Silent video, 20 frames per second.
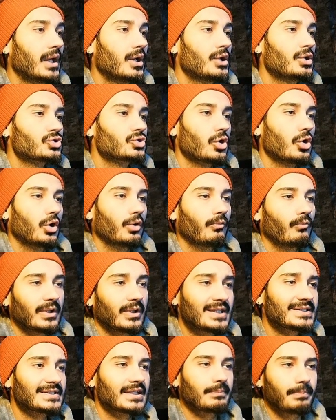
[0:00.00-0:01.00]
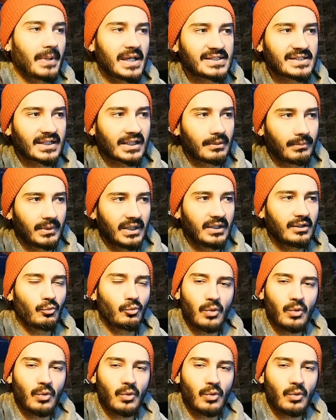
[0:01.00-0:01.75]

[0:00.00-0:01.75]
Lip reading: So what does that basically mean?